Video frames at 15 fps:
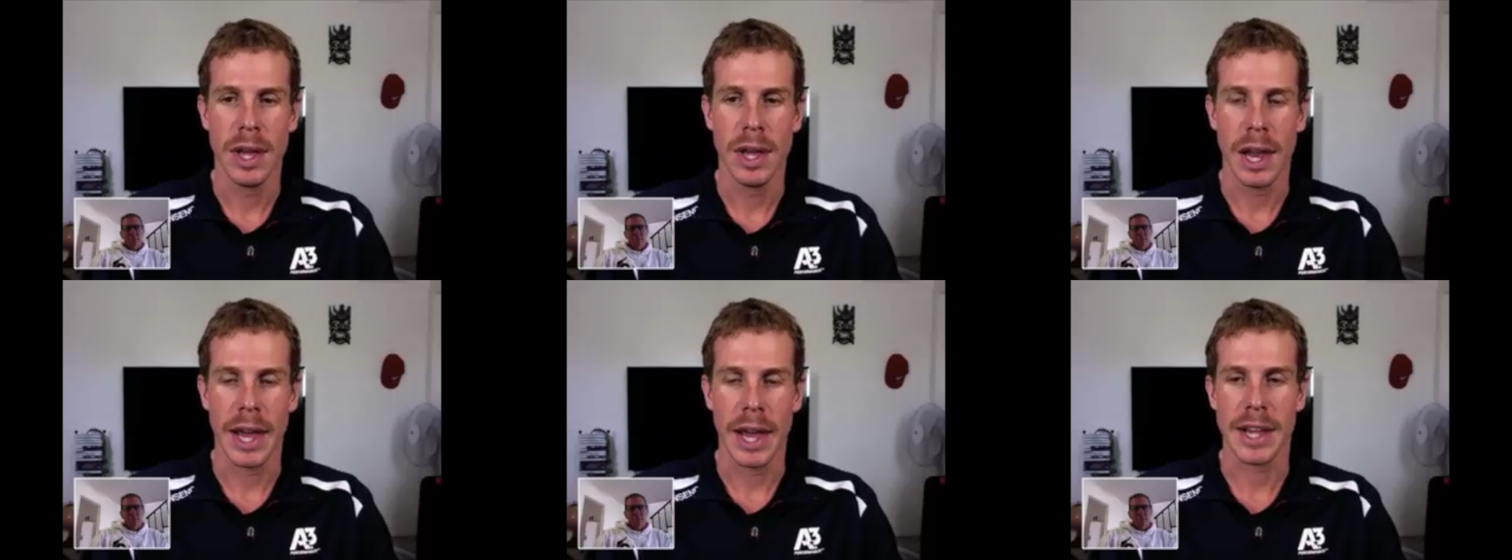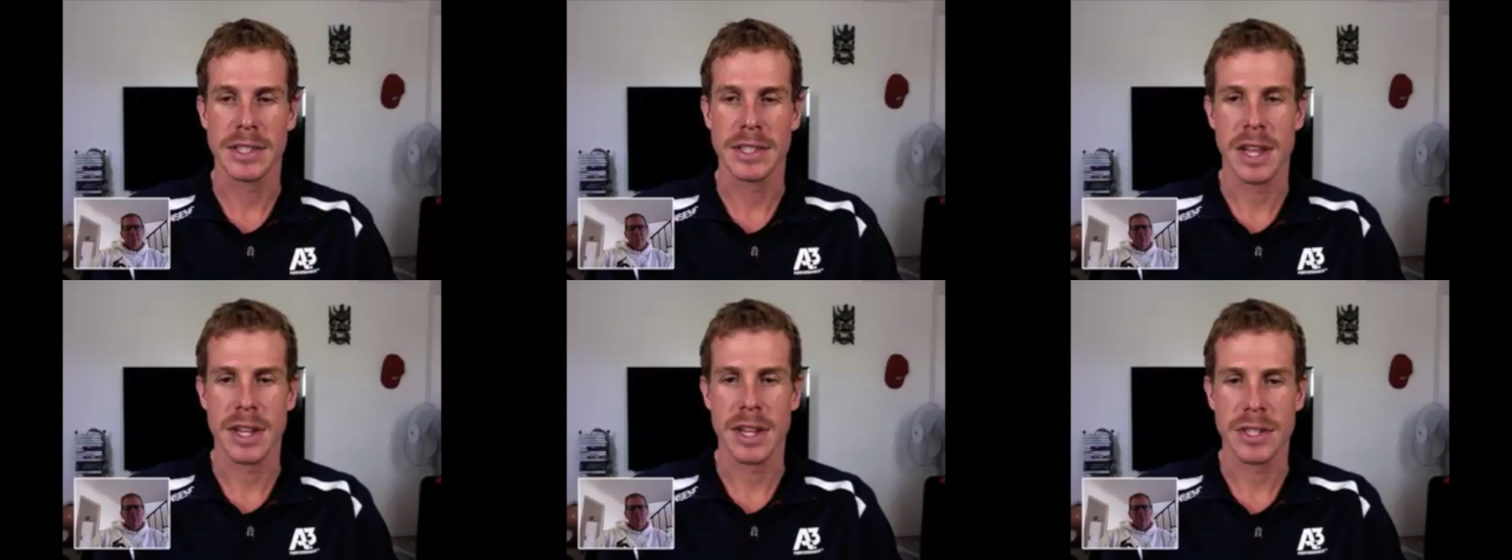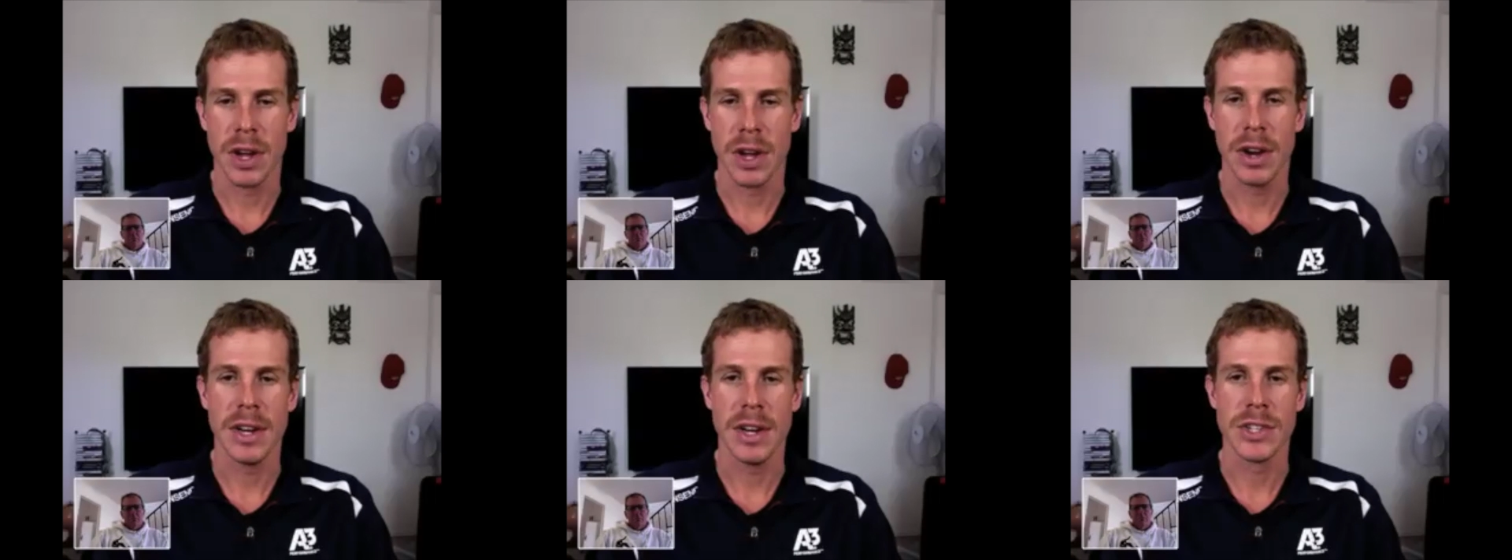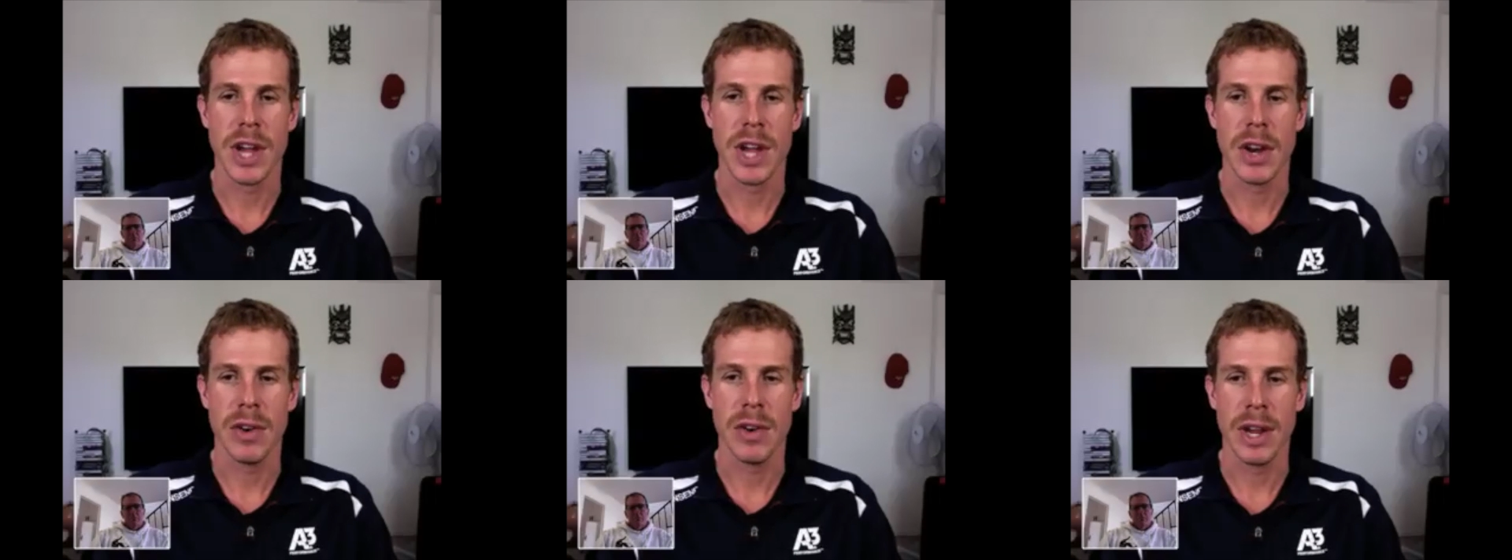And like I said, I started in
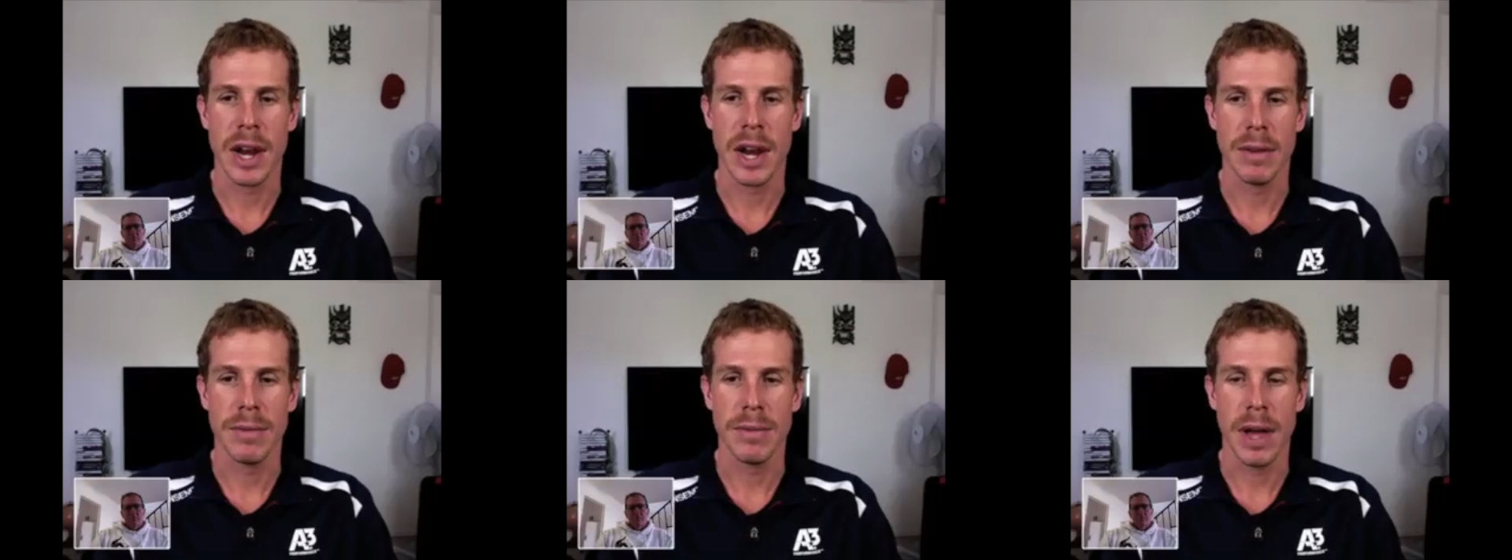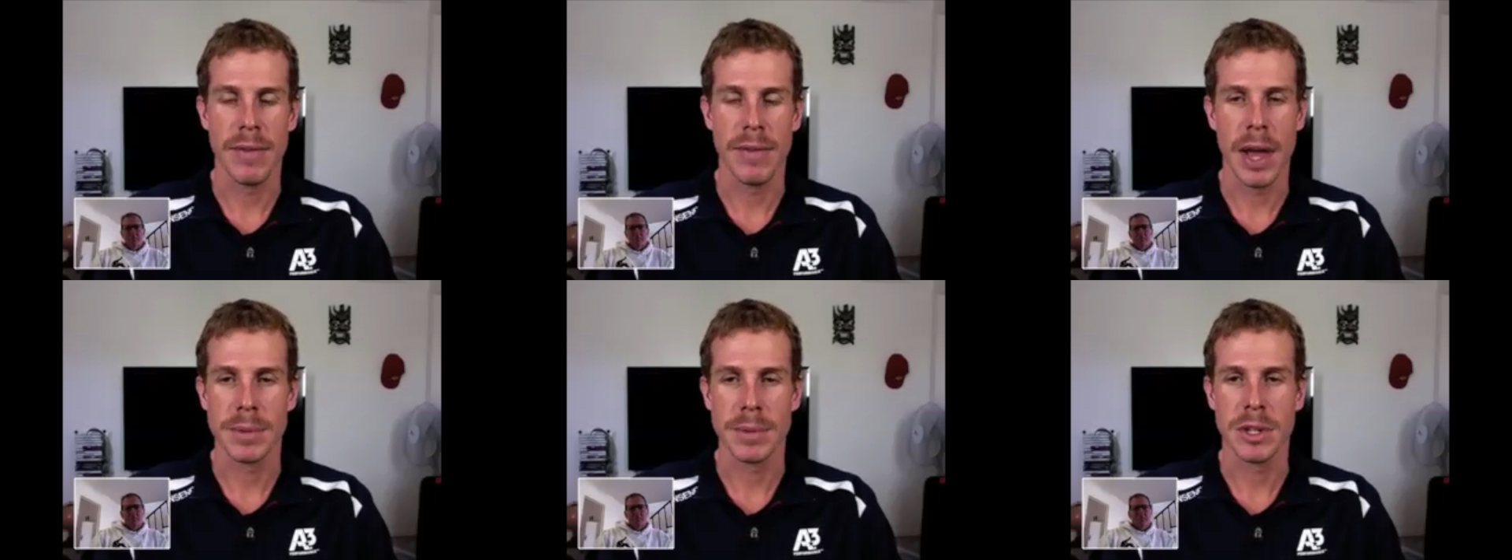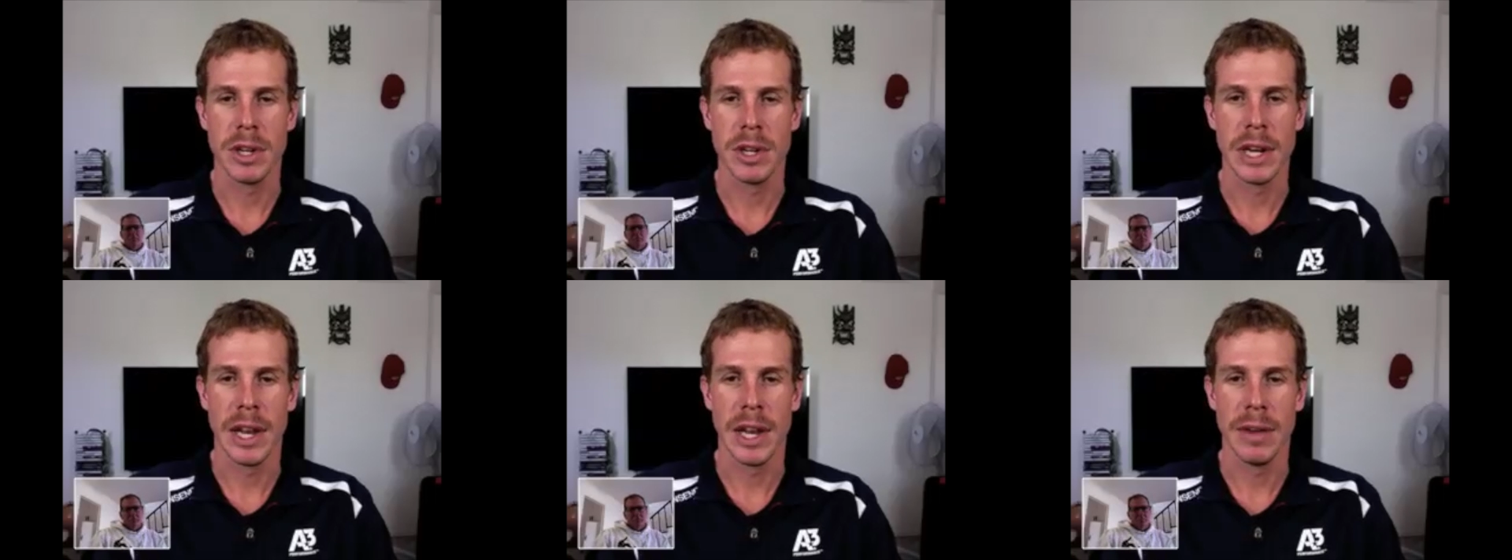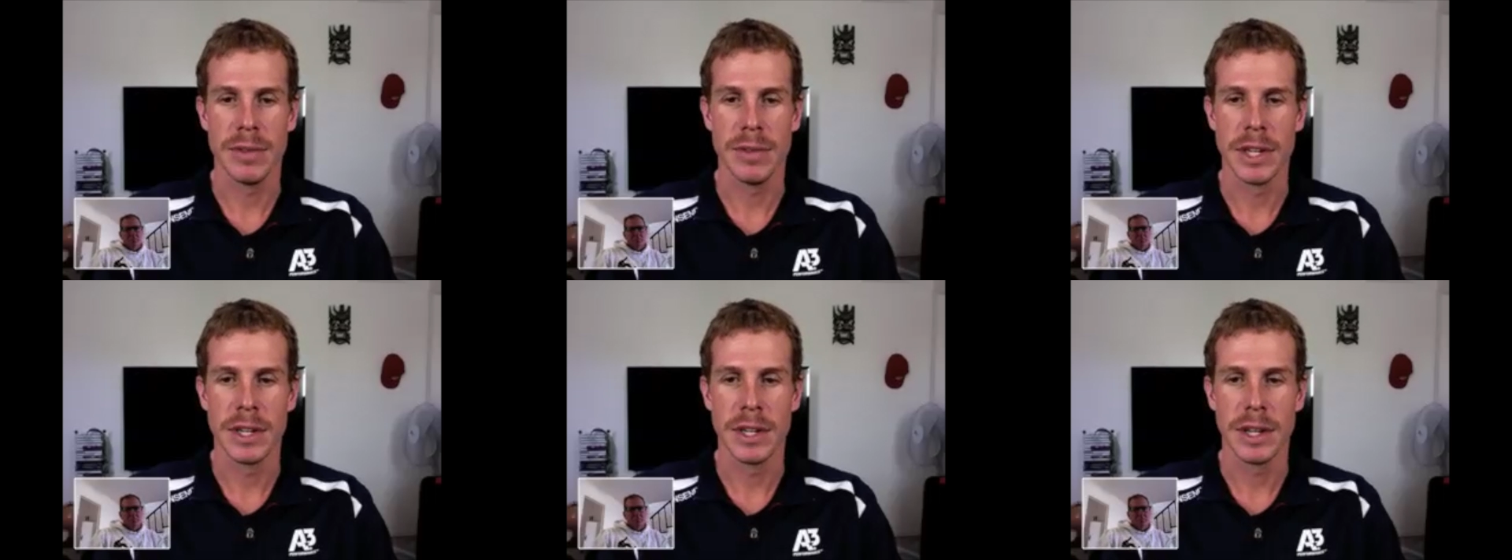January, and I've absolutely
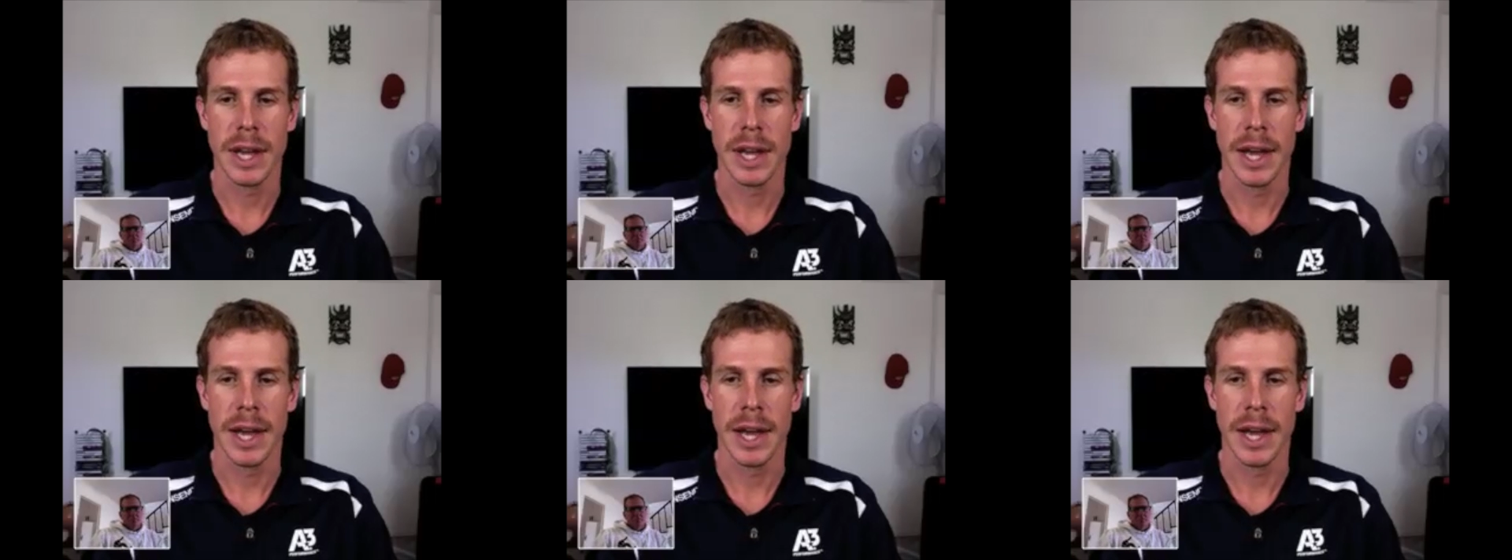loved it.